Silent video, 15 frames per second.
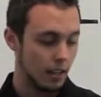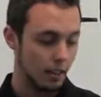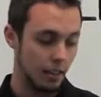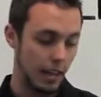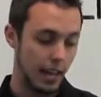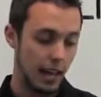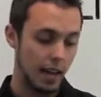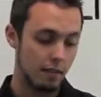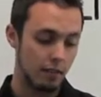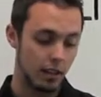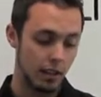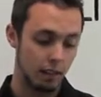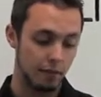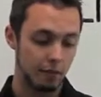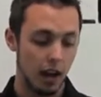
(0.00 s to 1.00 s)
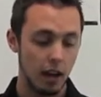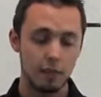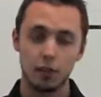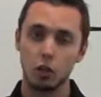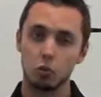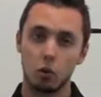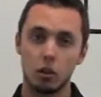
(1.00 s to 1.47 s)
They have a
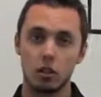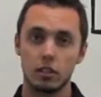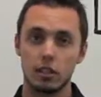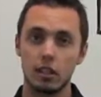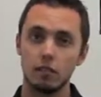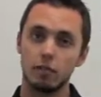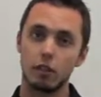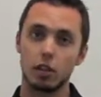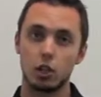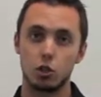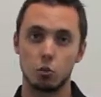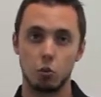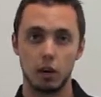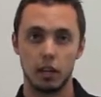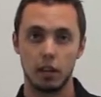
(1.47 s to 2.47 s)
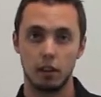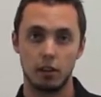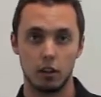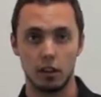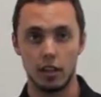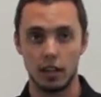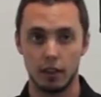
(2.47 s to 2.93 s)
five-year warranty for the 20,
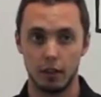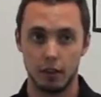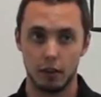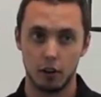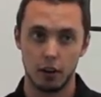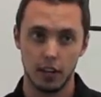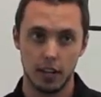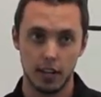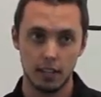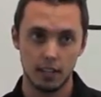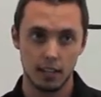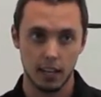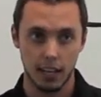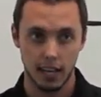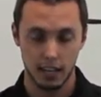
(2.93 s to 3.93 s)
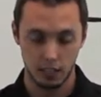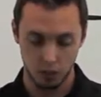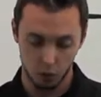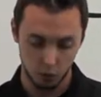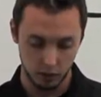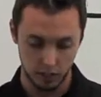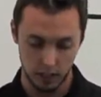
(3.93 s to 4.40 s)
30, and 38, and
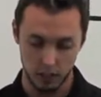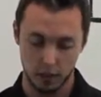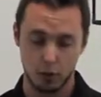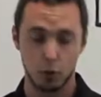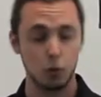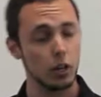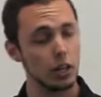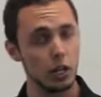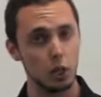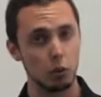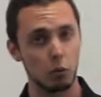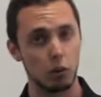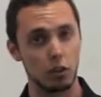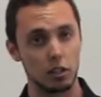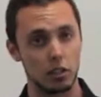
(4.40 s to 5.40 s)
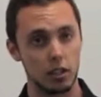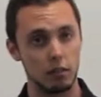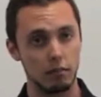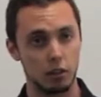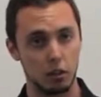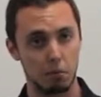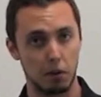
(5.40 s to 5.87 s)
only a three-year warranty
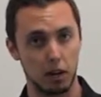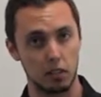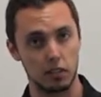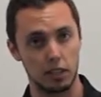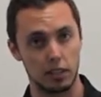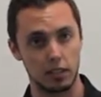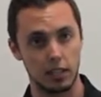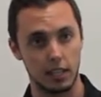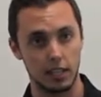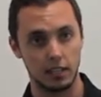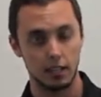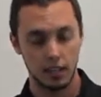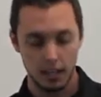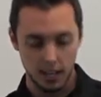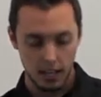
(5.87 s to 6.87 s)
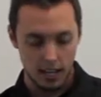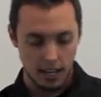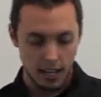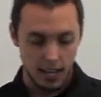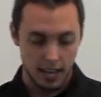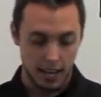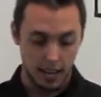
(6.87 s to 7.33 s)
for the PAR 16.
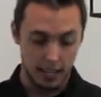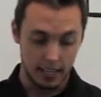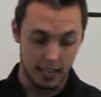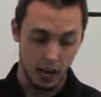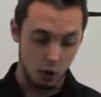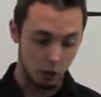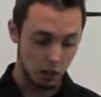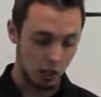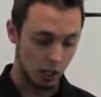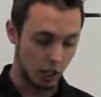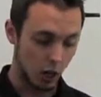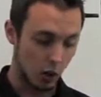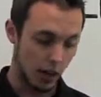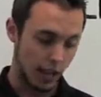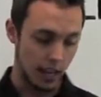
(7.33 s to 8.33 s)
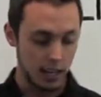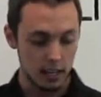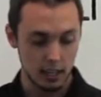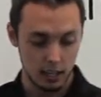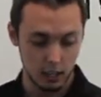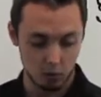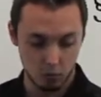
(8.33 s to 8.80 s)
And now we're going to go ahead
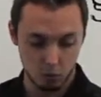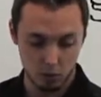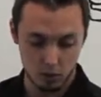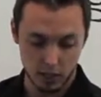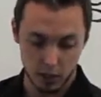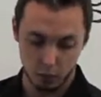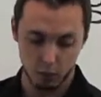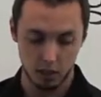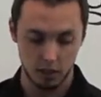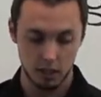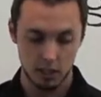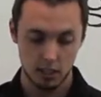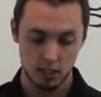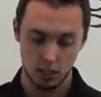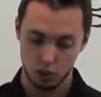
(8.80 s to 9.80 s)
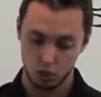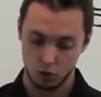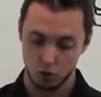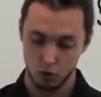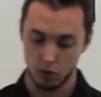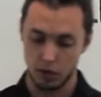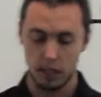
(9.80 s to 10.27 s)
and we'll take one of these and
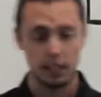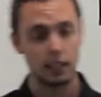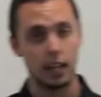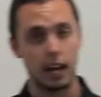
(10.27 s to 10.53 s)
screw it in,